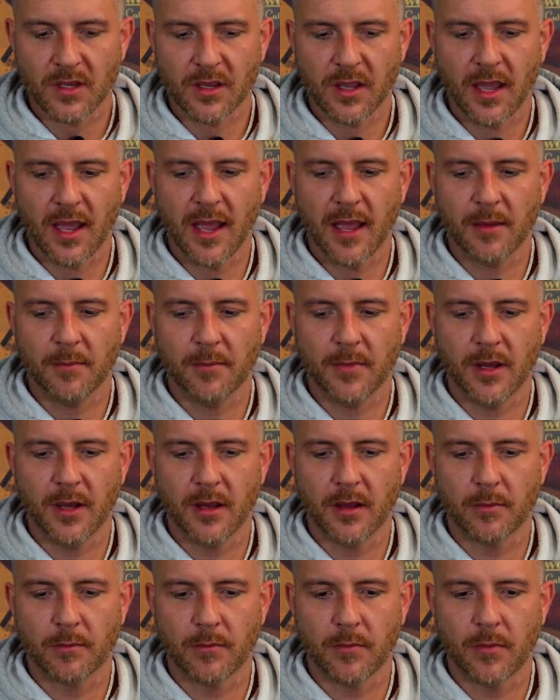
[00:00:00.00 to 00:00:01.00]

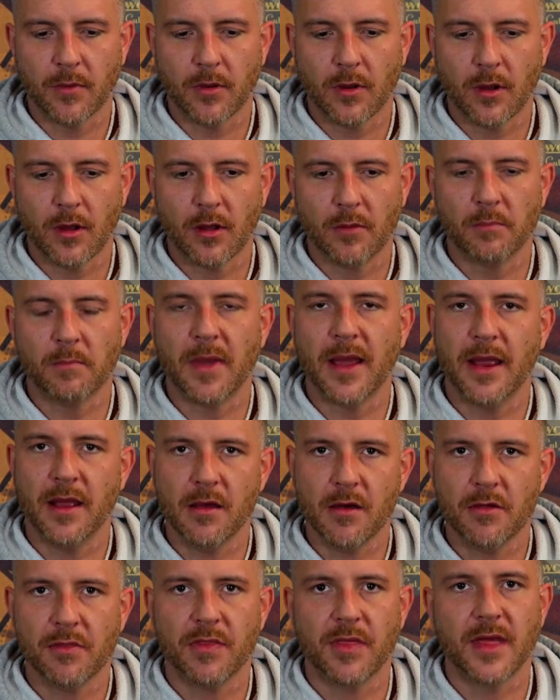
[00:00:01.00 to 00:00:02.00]
my
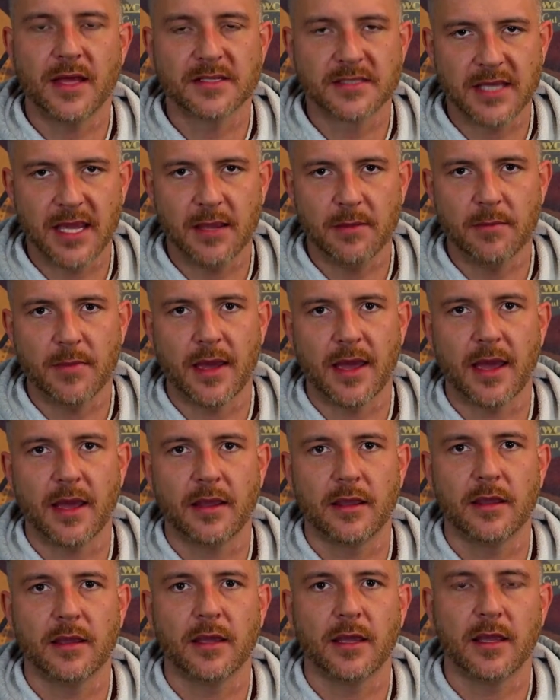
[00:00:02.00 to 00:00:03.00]
health has came
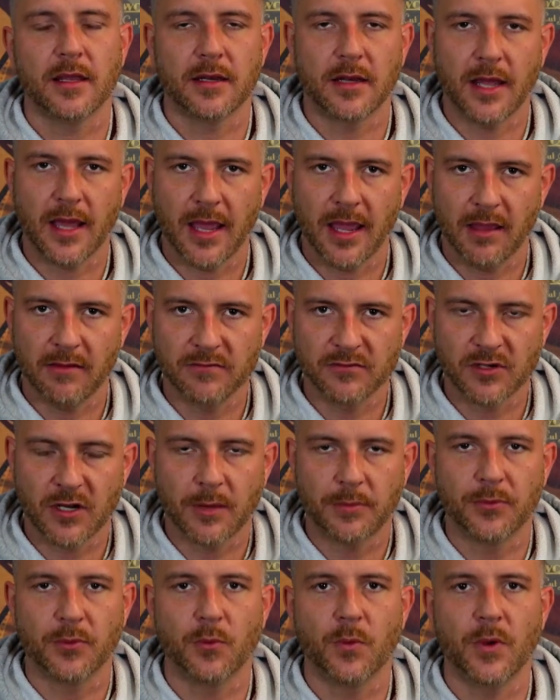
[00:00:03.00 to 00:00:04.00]
back, and I have
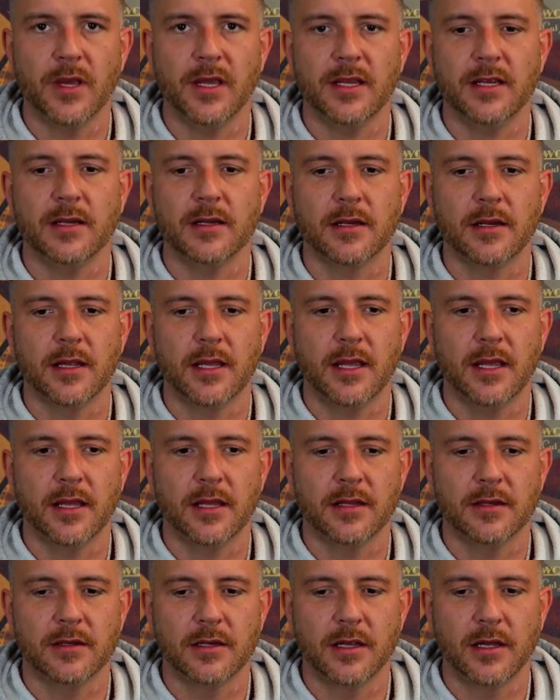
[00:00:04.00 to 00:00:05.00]
dropped the weight,
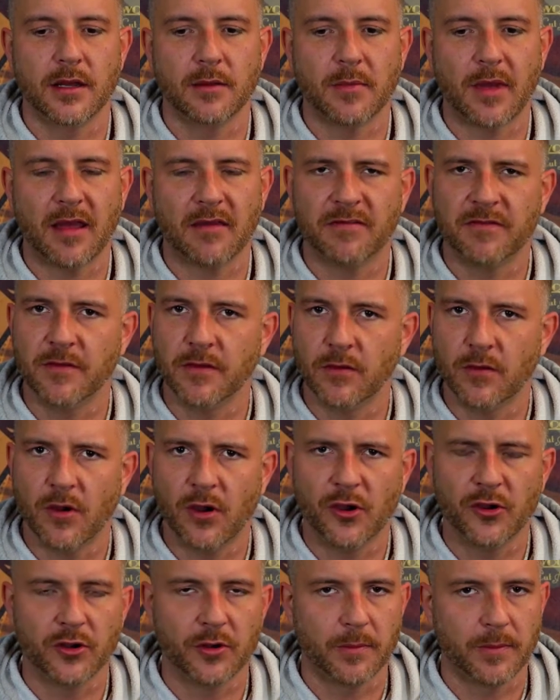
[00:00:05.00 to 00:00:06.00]
and I feel
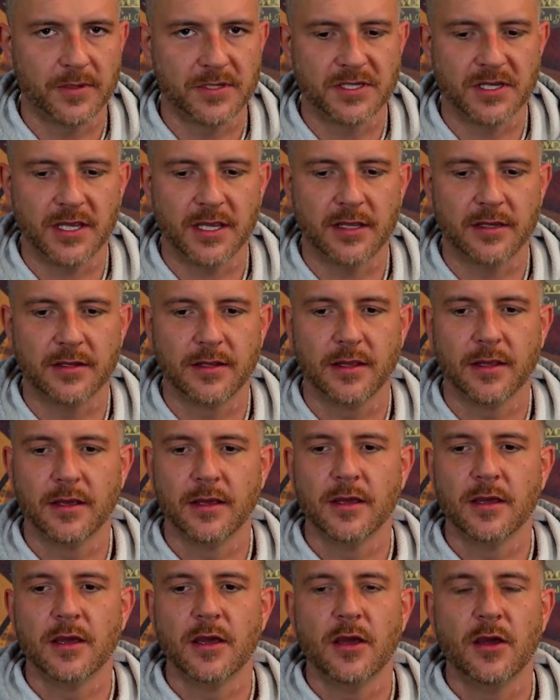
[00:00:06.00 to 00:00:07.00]
100%.
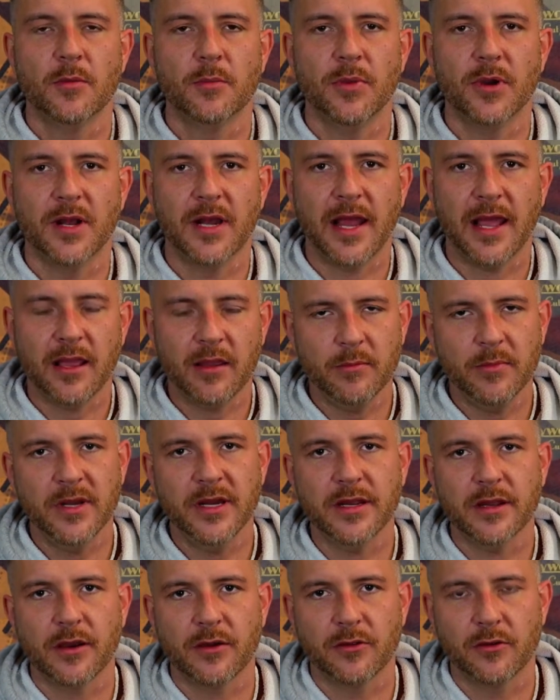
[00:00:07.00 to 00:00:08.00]
But how
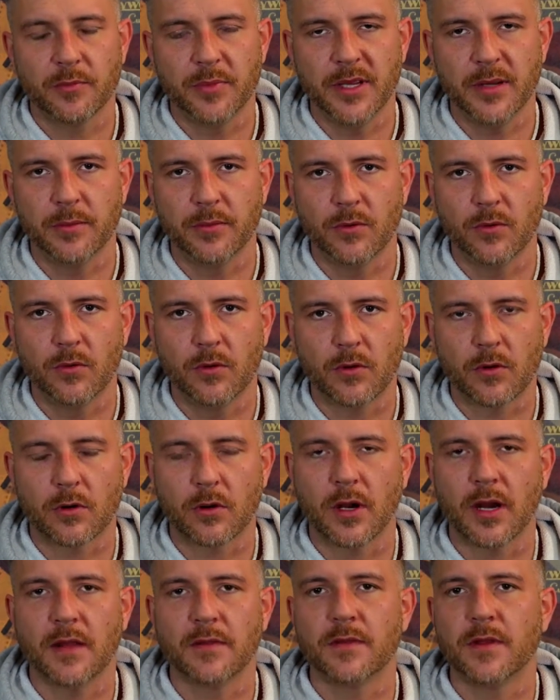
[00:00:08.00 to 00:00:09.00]
many other people
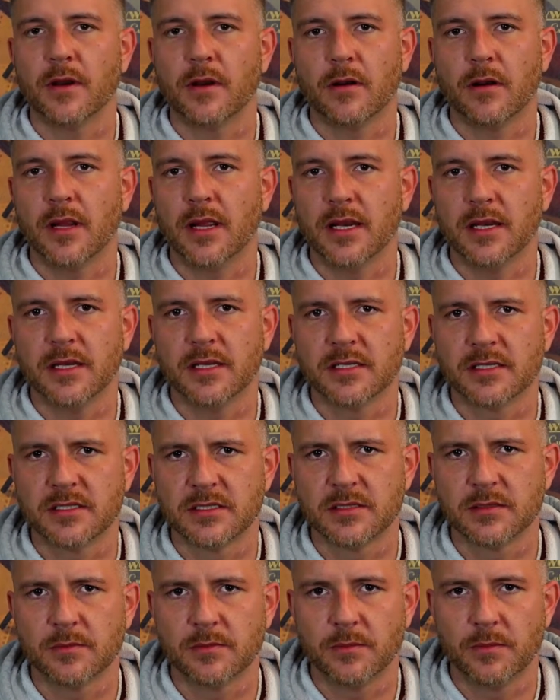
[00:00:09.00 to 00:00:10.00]
are out there in
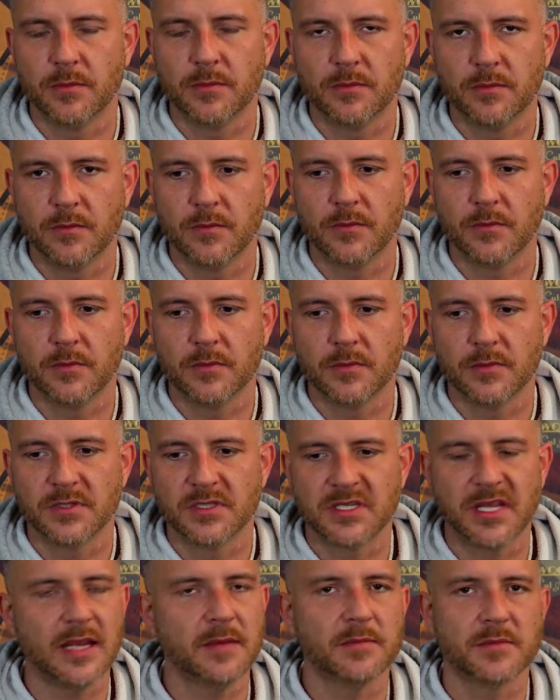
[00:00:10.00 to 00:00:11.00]
this
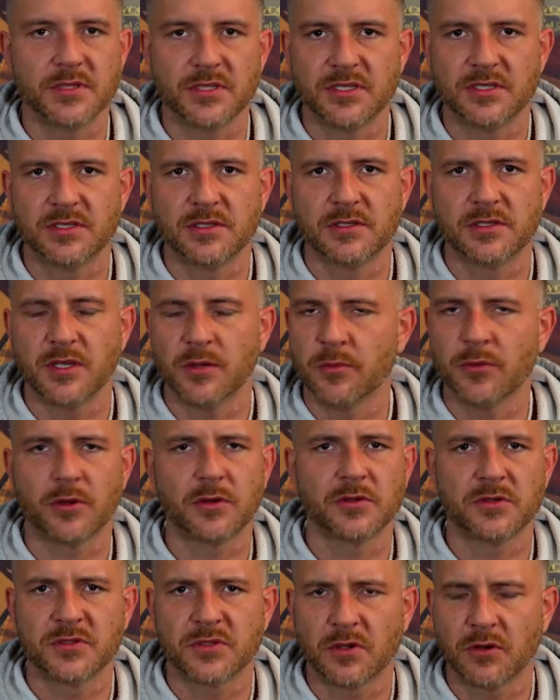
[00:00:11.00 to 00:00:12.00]

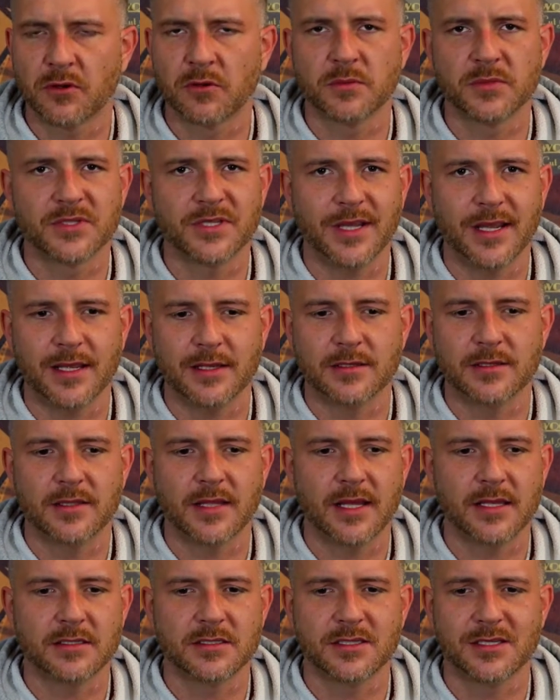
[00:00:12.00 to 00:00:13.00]
similar circumstance
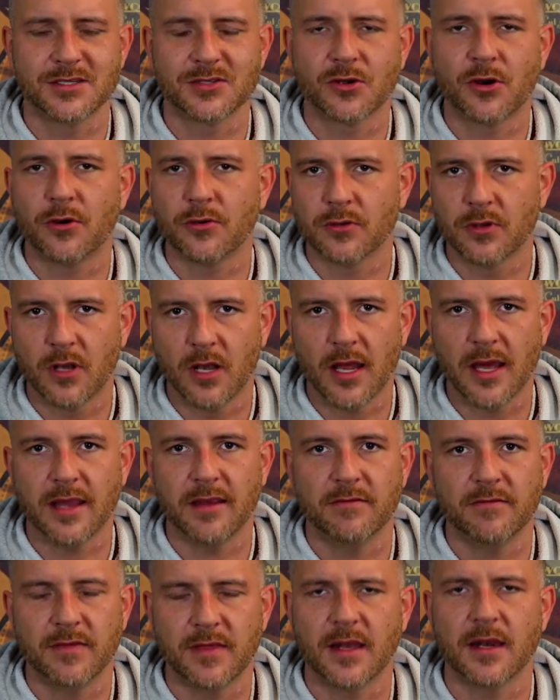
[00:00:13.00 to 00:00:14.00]
that's just called
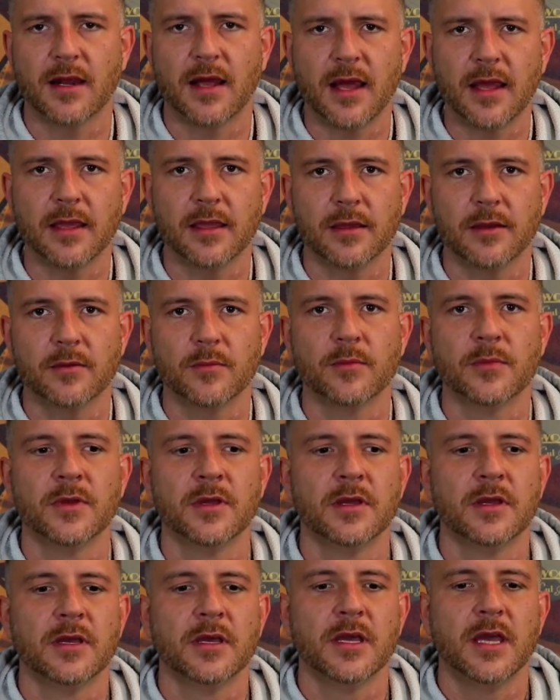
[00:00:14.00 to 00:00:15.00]
life that I am?
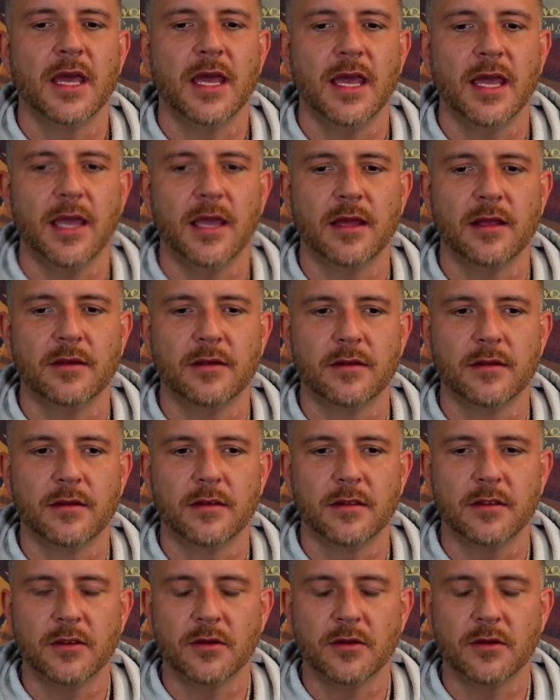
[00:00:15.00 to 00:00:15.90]
and